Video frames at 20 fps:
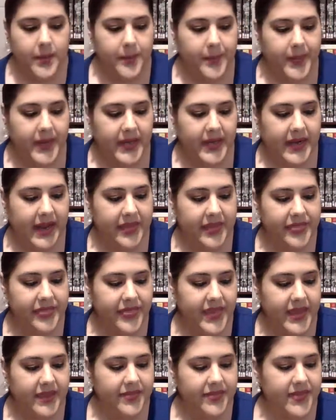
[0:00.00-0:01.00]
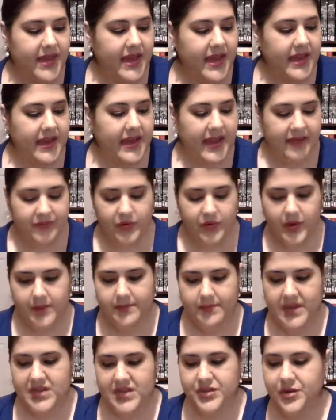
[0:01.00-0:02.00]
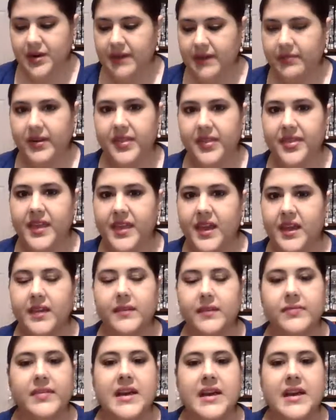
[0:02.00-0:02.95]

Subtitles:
But I think that after I measure everything,